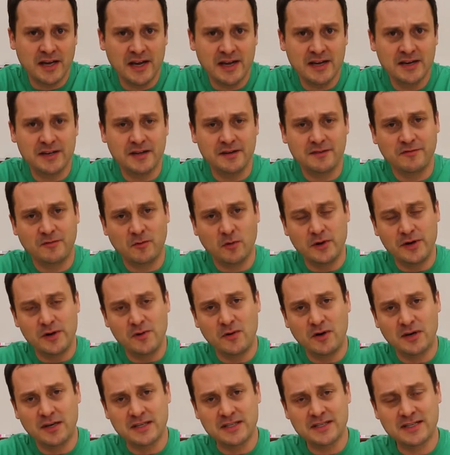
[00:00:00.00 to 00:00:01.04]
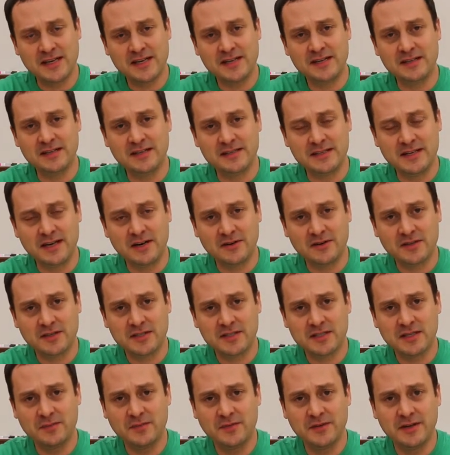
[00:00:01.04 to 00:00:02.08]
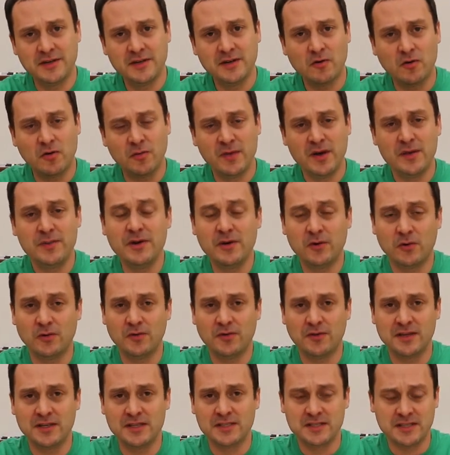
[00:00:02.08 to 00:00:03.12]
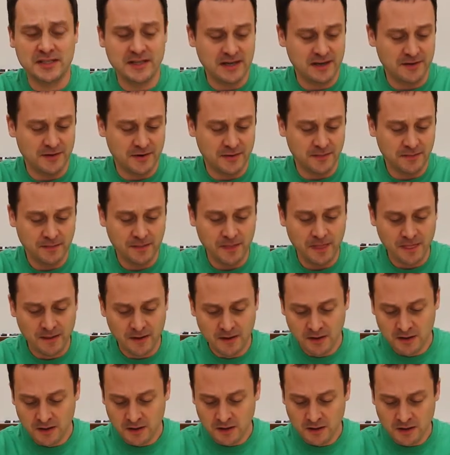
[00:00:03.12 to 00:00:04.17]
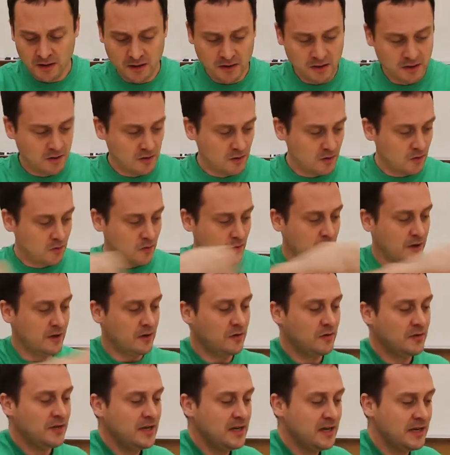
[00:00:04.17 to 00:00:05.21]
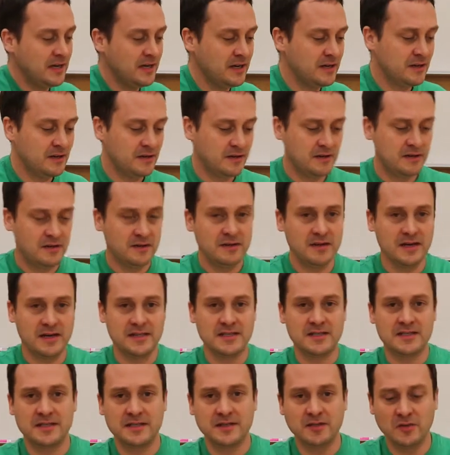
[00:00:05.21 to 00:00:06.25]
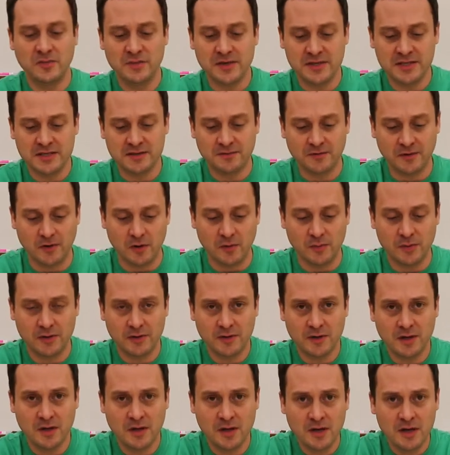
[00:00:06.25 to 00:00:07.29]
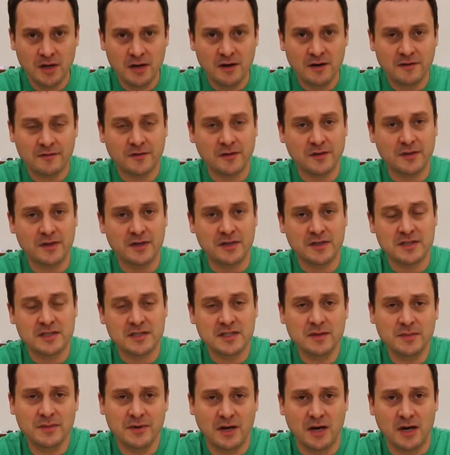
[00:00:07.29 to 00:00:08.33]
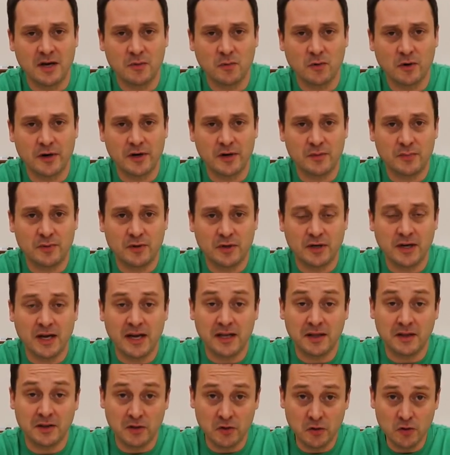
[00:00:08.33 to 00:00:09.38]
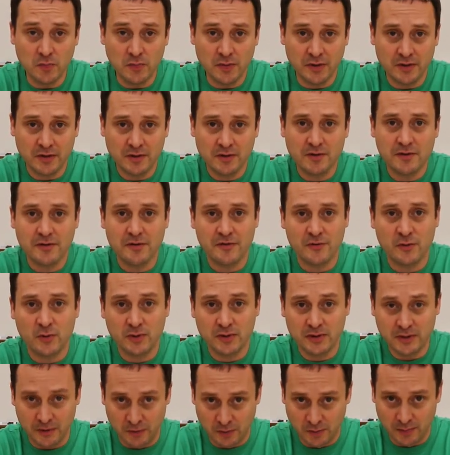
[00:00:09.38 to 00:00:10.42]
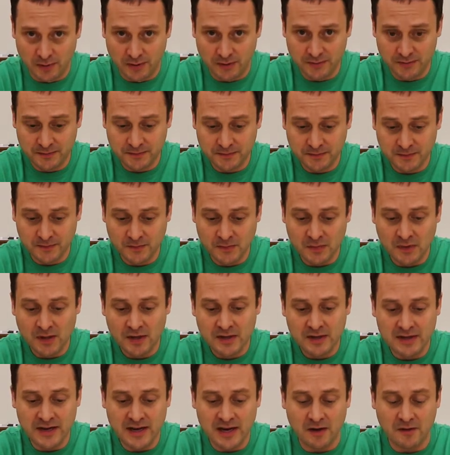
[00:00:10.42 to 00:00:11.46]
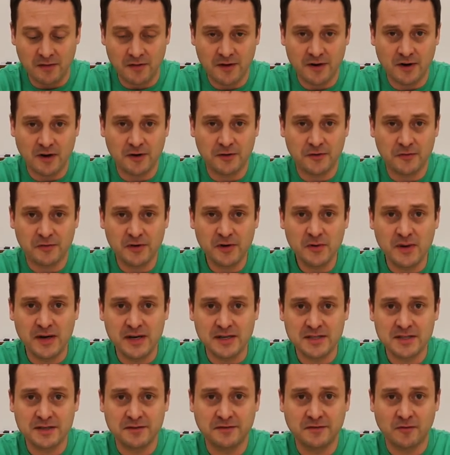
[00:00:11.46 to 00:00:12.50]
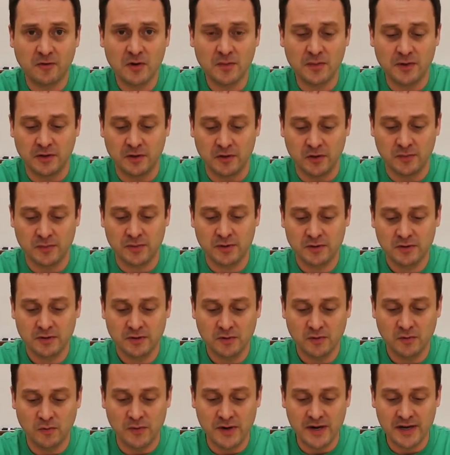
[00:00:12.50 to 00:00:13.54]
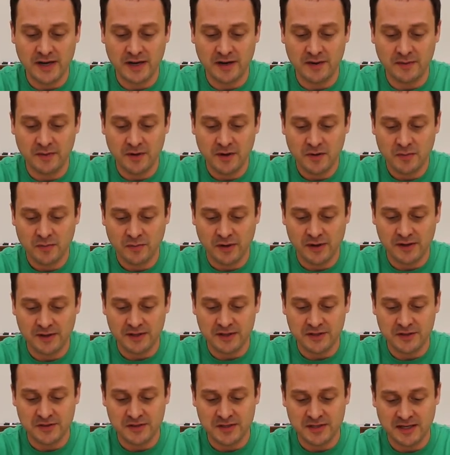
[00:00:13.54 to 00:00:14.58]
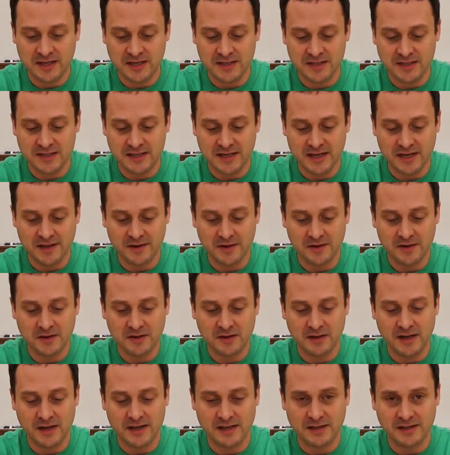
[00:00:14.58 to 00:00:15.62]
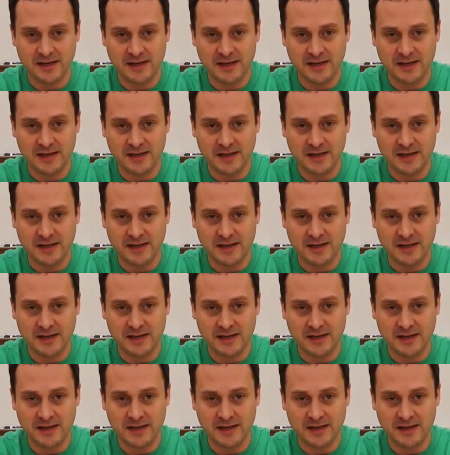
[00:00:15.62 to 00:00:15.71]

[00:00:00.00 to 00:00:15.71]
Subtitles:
handy for when you want to tighten it down on something or maybe hold things together. We're going to only need a single piece of rope. For the slip knot, we're going to put a loop through a loop. Now, there are three ways to form a loop. We can bring the two sides together like